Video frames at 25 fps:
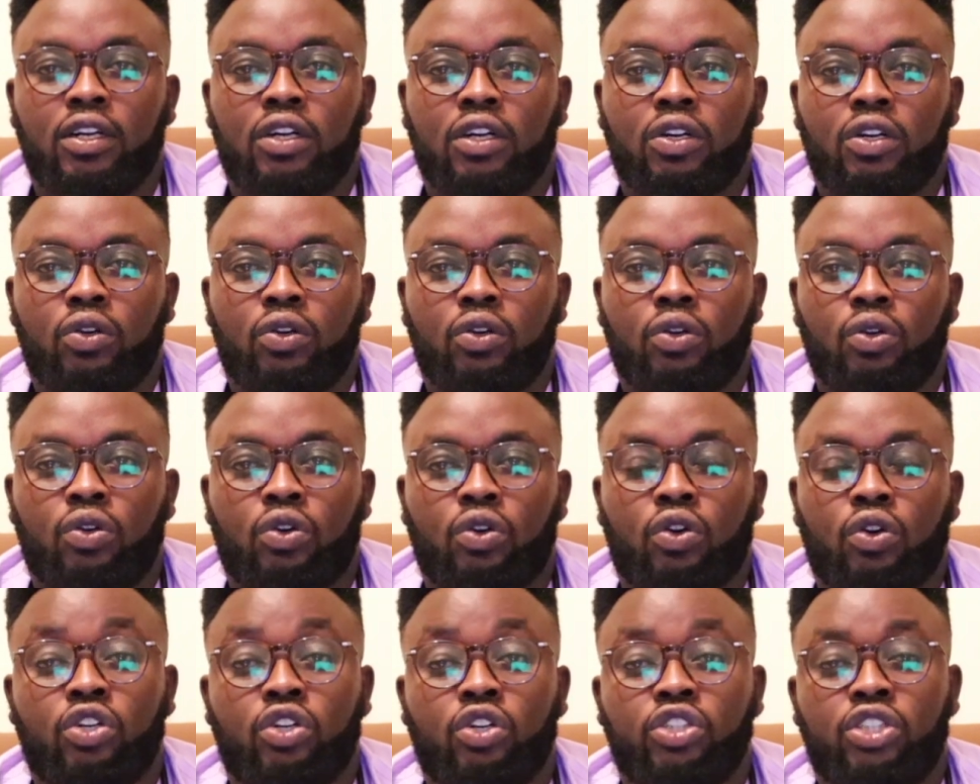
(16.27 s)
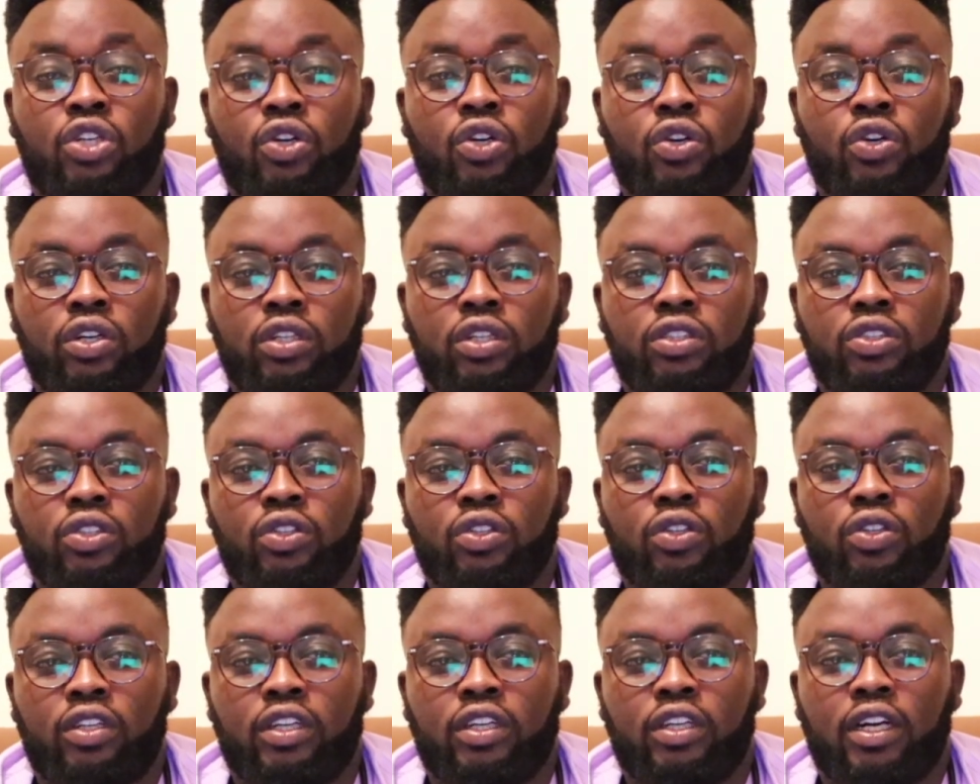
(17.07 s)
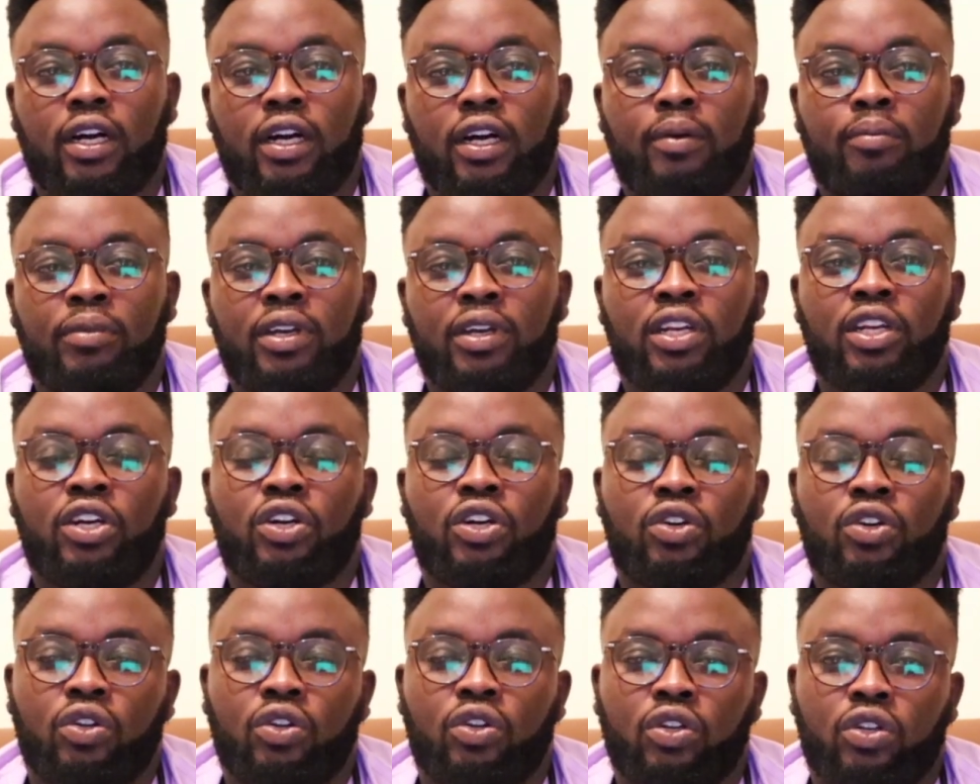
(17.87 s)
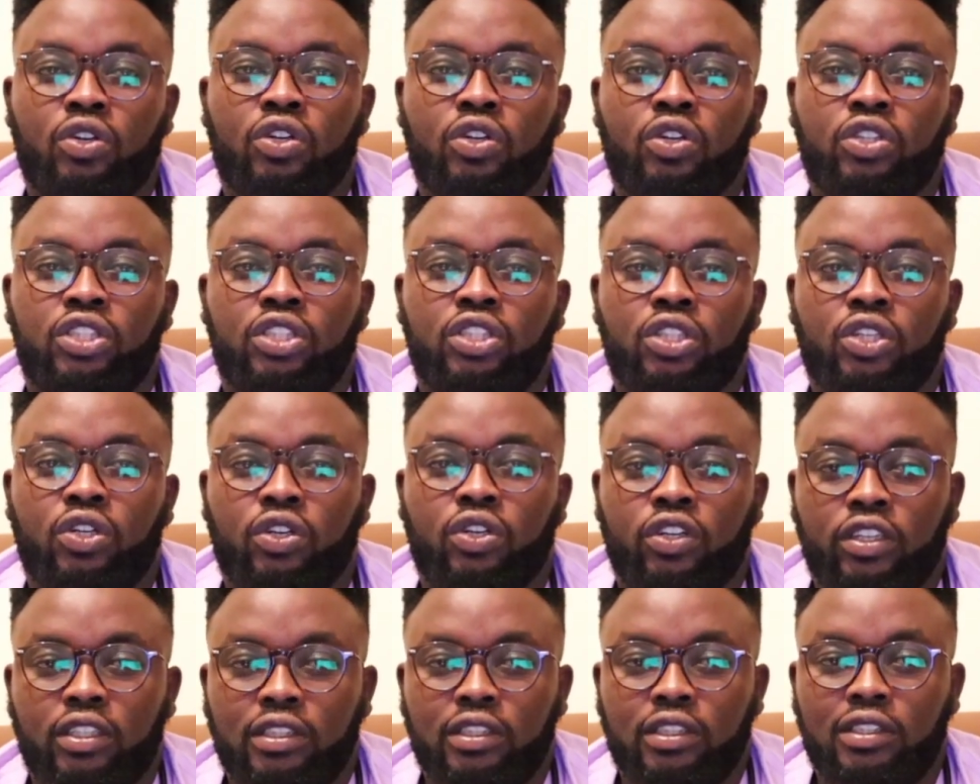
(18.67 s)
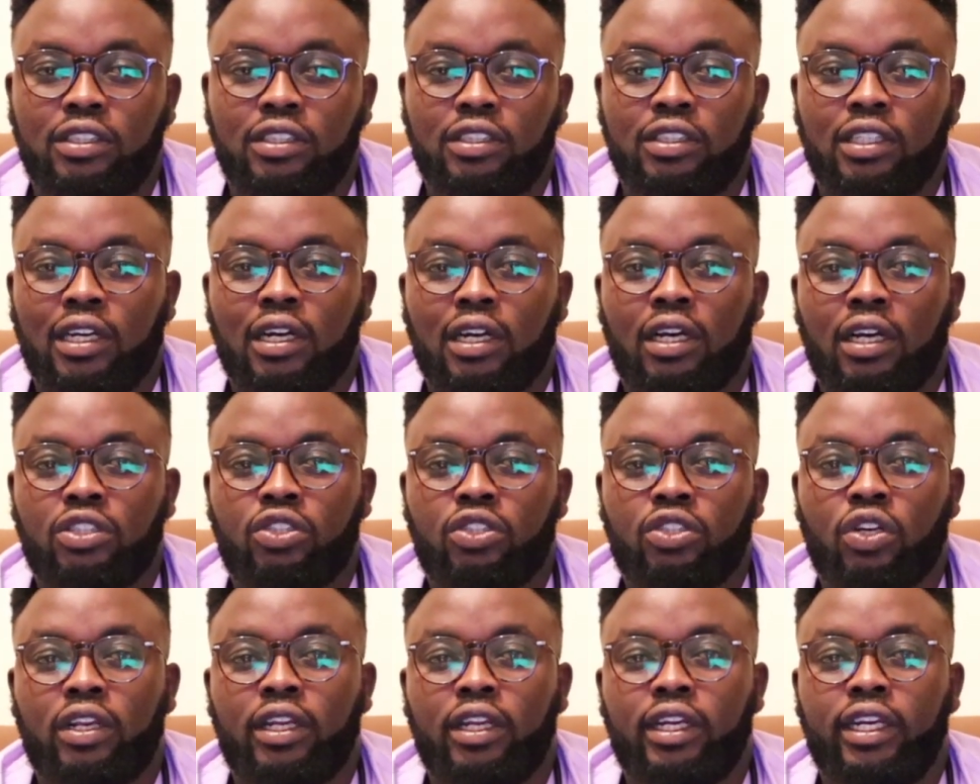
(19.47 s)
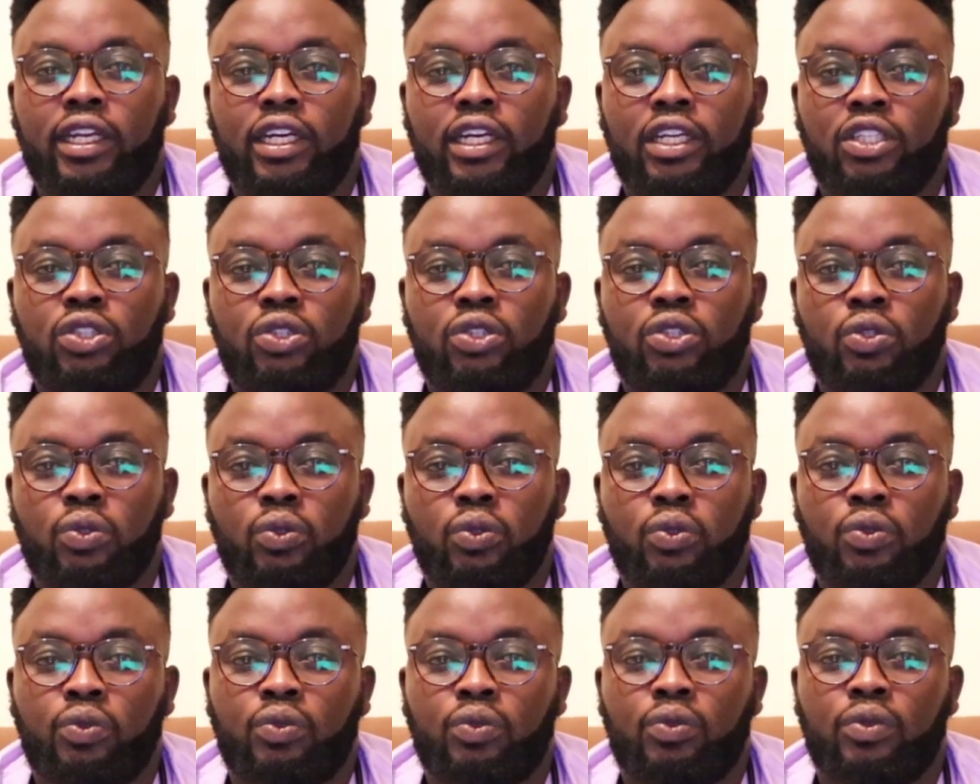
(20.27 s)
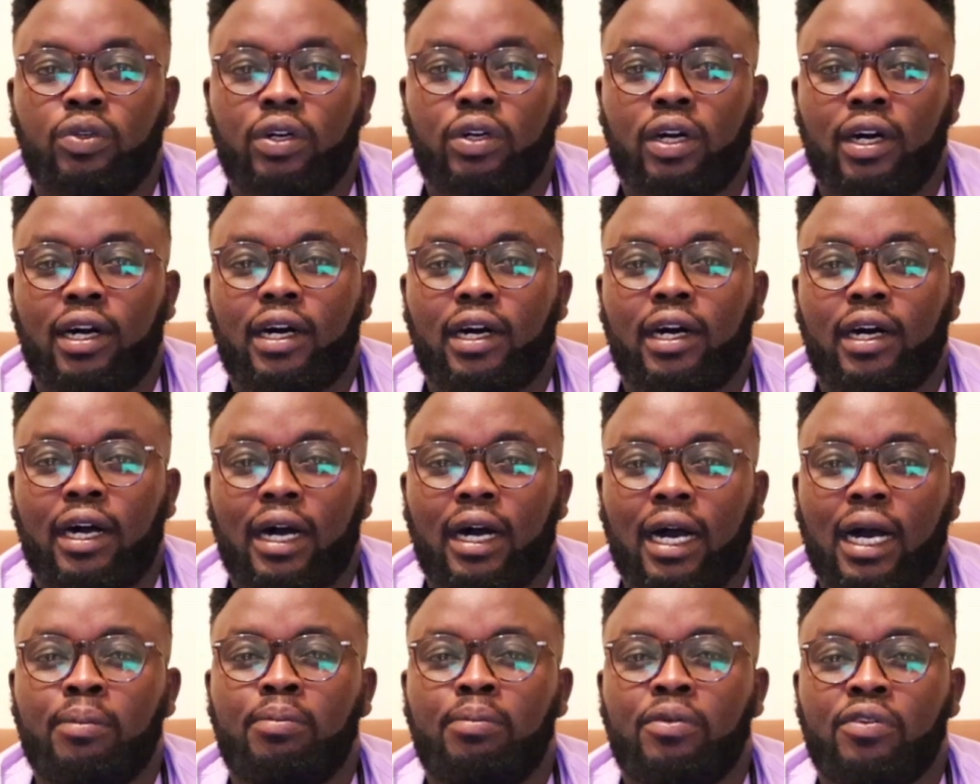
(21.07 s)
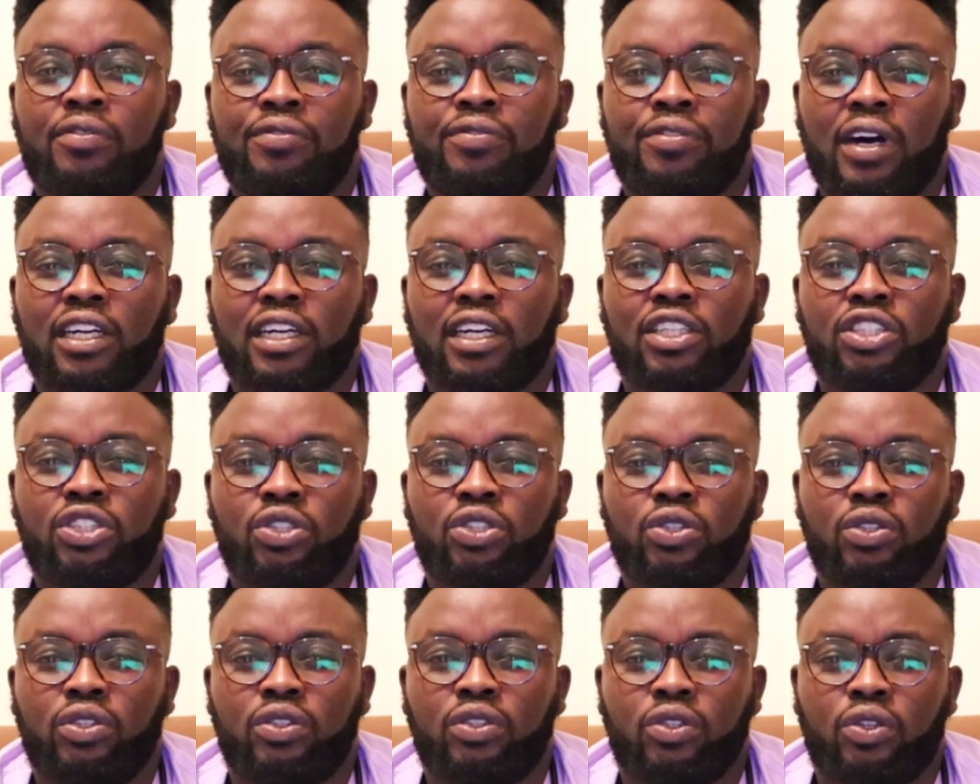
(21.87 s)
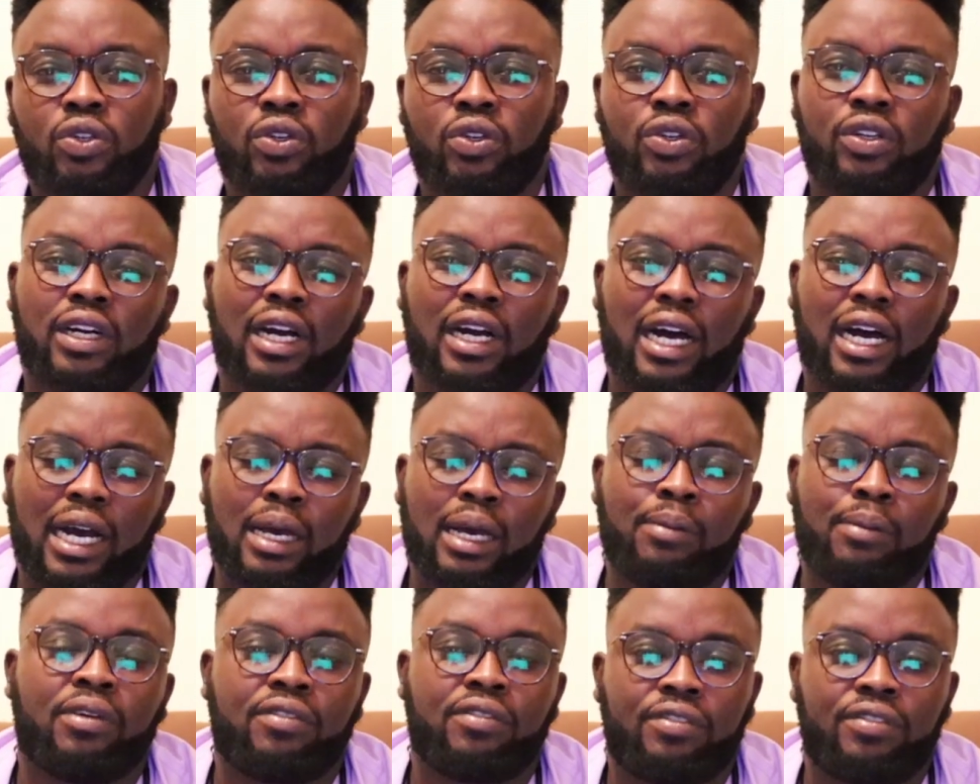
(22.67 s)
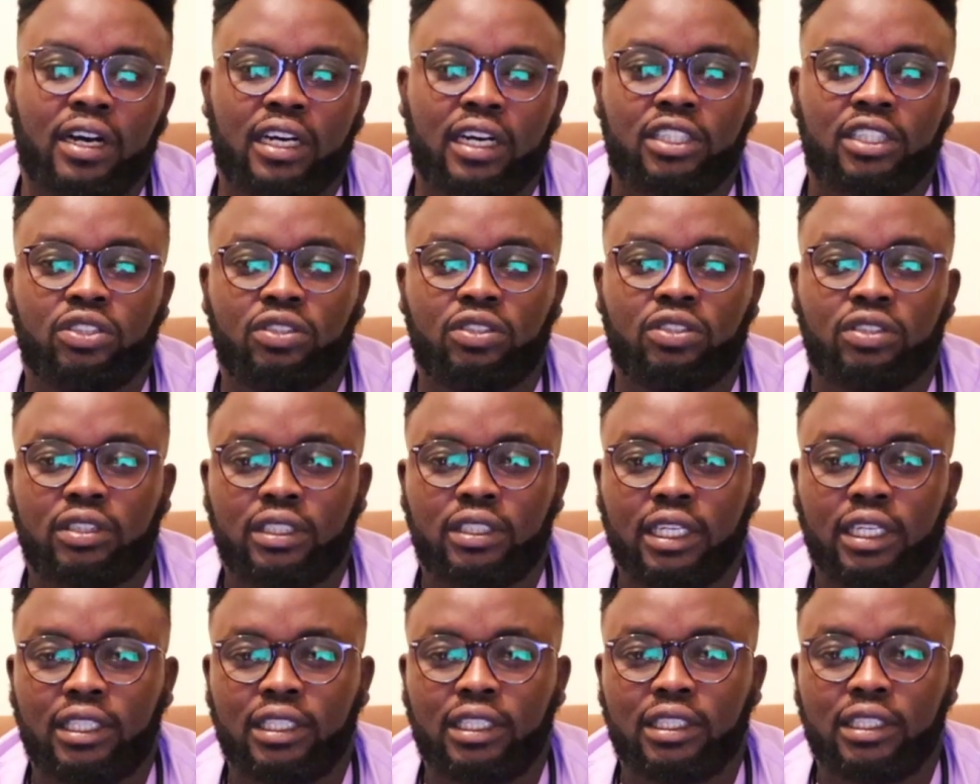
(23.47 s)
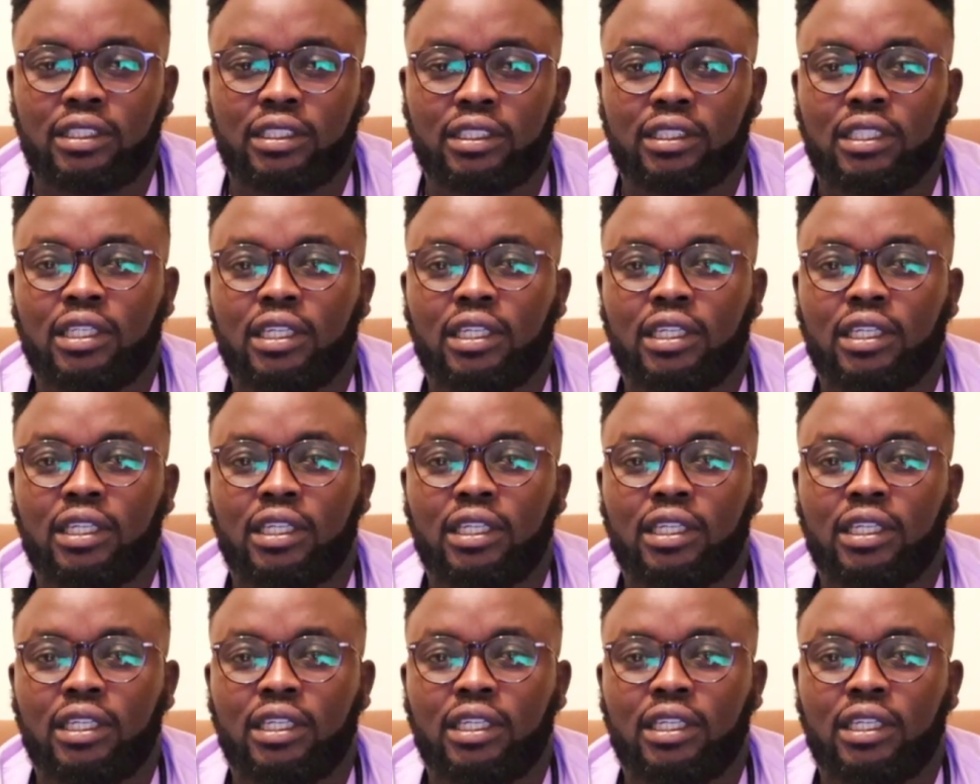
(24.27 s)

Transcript: glucocorticoids or uh, mineralocorticoids. So leading to uh, hypofunction or hyperfunction status.